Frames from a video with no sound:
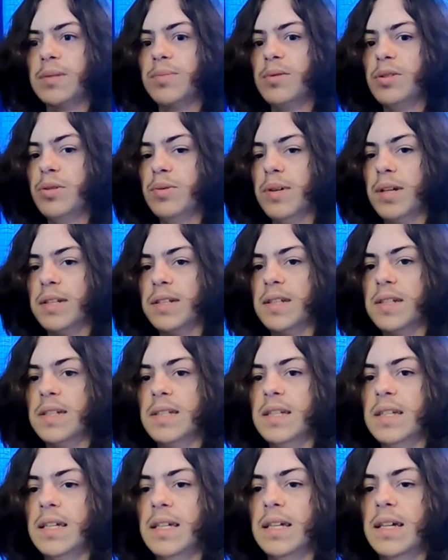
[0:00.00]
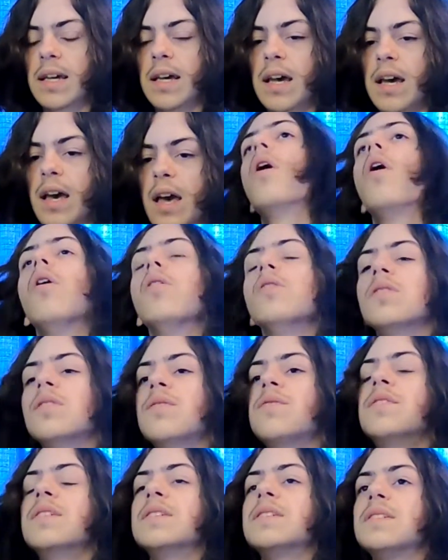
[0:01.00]
when you get to see all
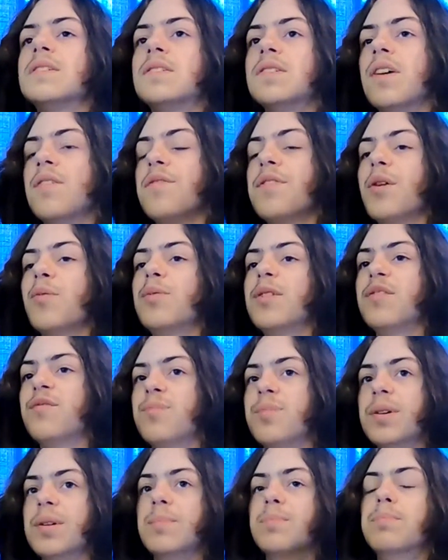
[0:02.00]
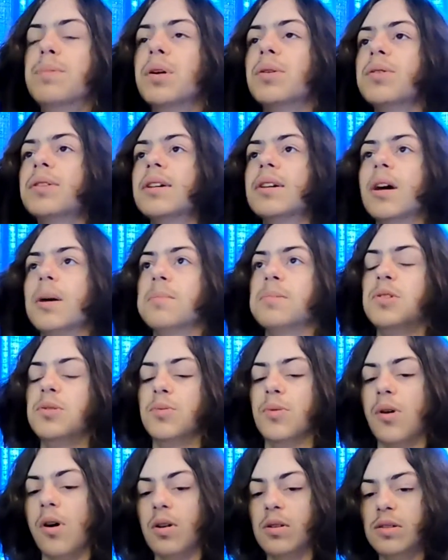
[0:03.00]
of this stuff that we've been building up to,
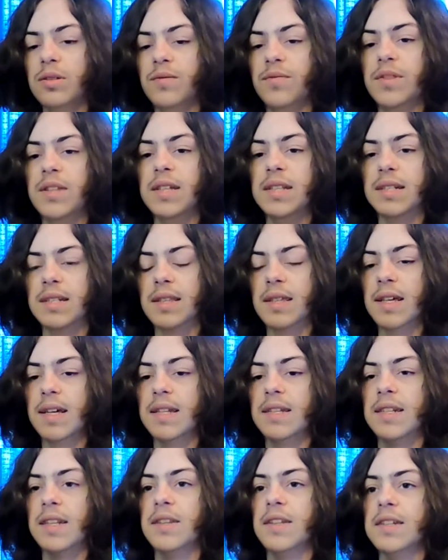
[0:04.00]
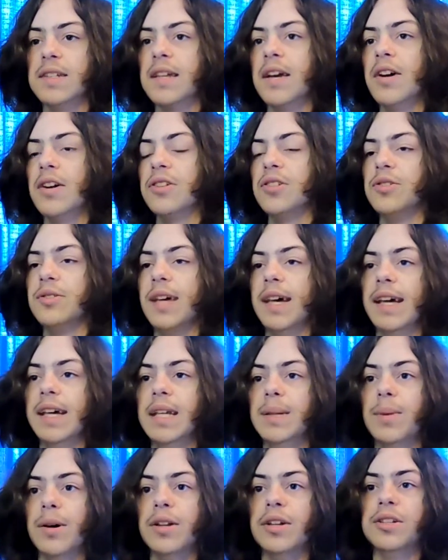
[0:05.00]
all of these things that these characters hate
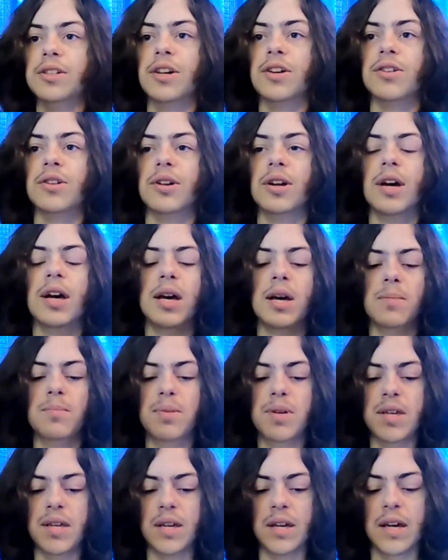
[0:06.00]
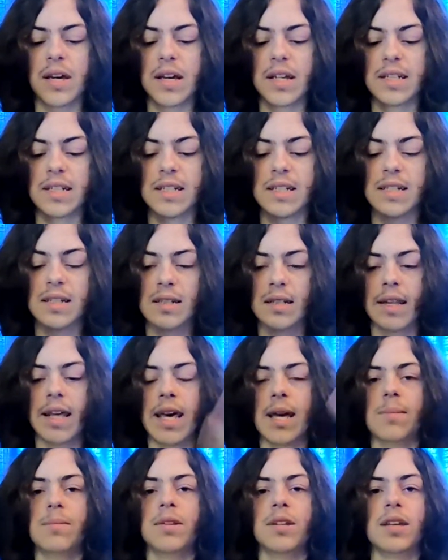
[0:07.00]
about each other being
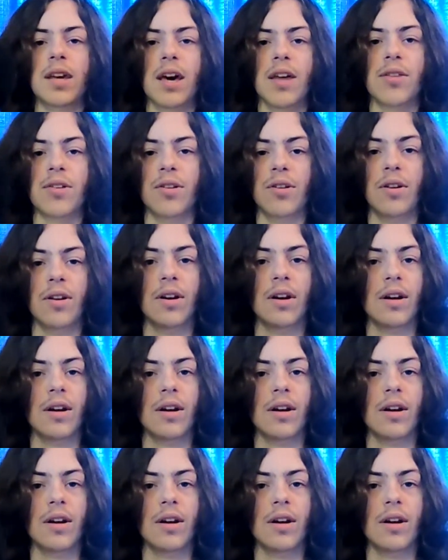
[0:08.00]
slammed together